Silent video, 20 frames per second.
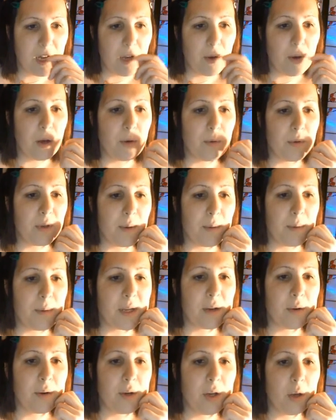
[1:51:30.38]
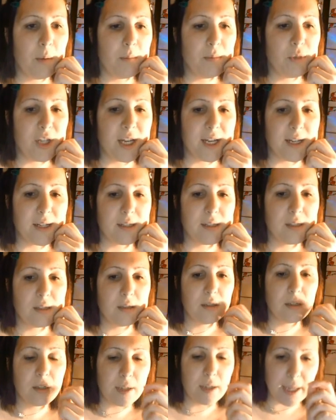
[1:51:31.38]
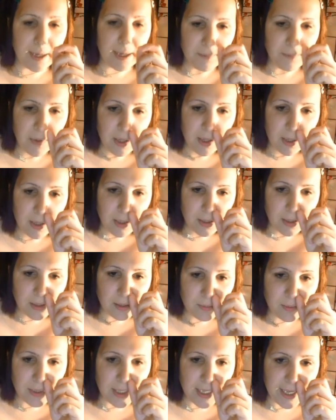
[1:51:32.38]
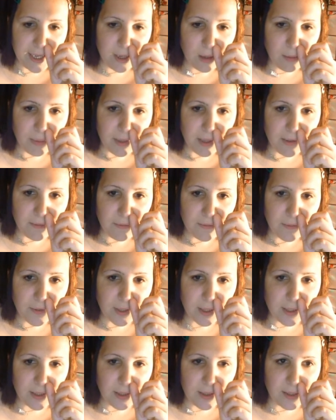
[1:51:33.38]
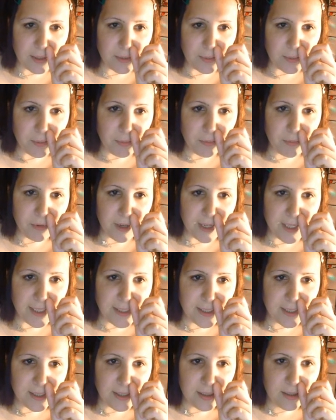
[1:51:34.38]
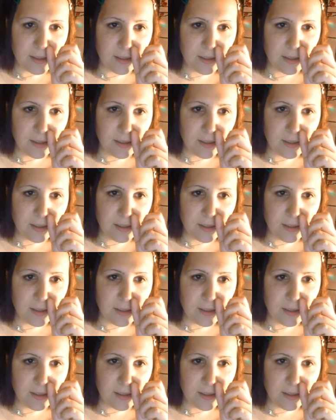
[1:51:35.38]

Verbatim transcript: Oh yeah, we want to go on object. Okay. So would it help if the this was brighter?